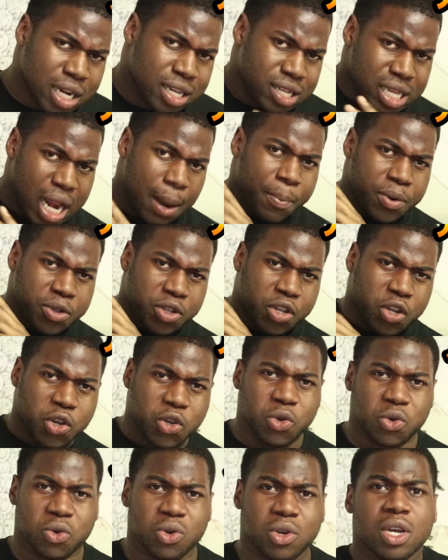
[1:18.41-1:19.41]
Number
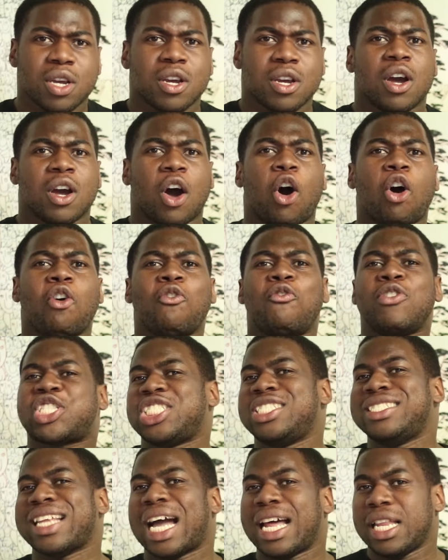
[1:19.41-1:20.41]
2,
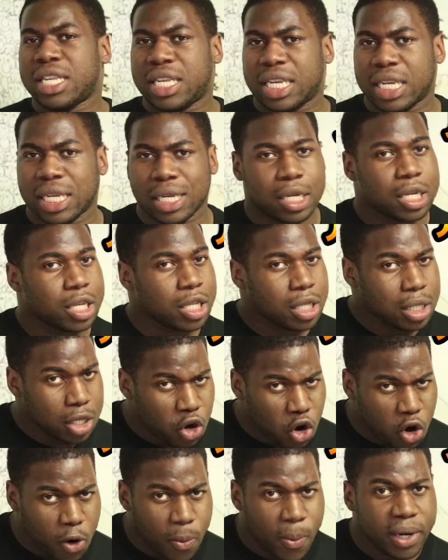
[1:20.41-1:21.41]
originality.
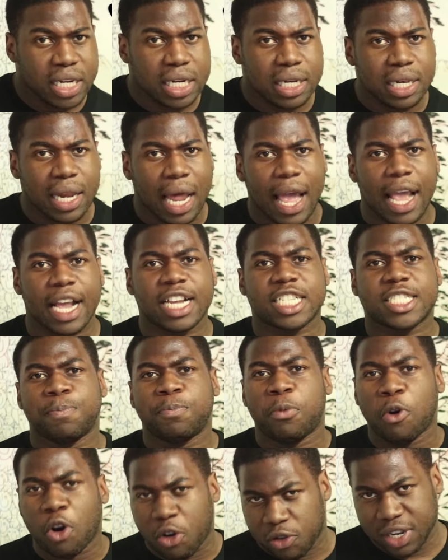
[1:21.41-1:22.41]
Nobody likes
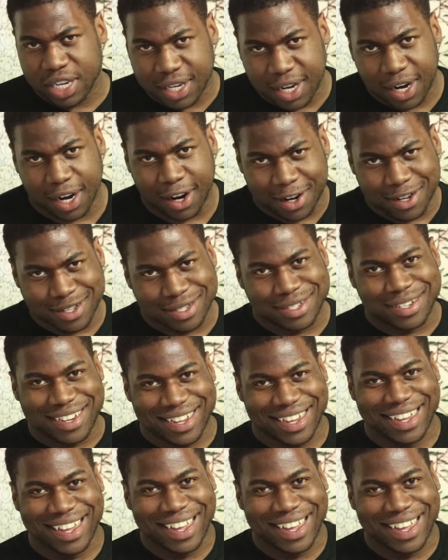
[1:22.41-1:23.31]
boring cards.